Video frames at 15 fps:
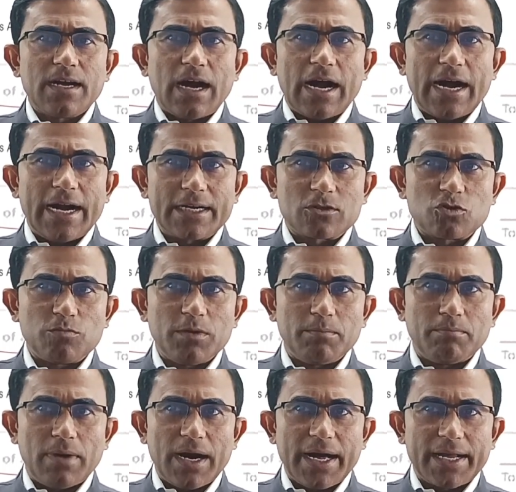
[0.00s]
are to be
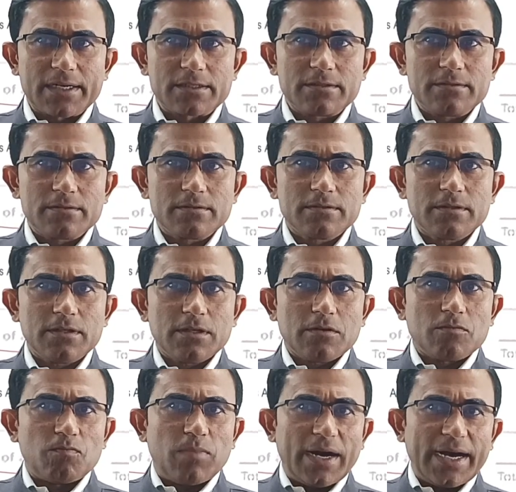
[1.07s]
marked
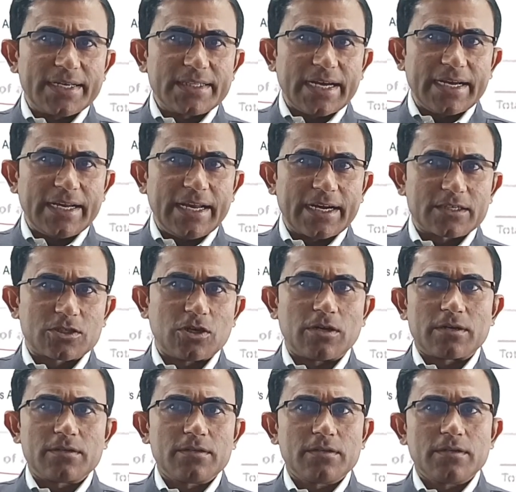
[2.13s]
by the
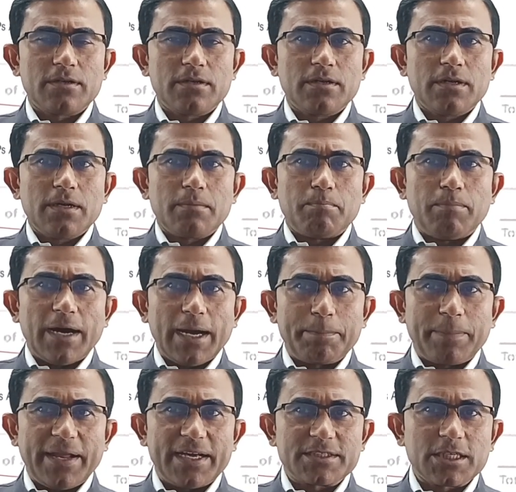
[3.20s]
elector by
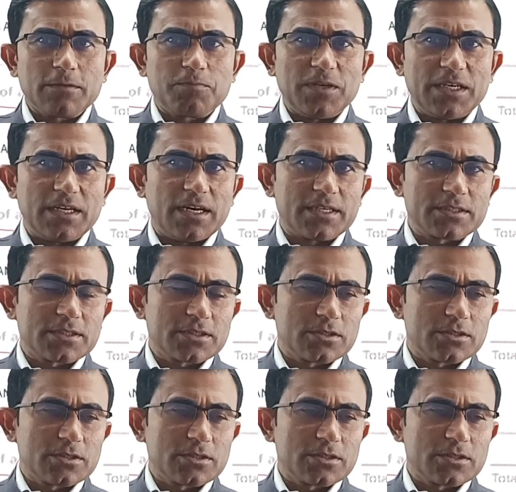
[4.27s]
placing figures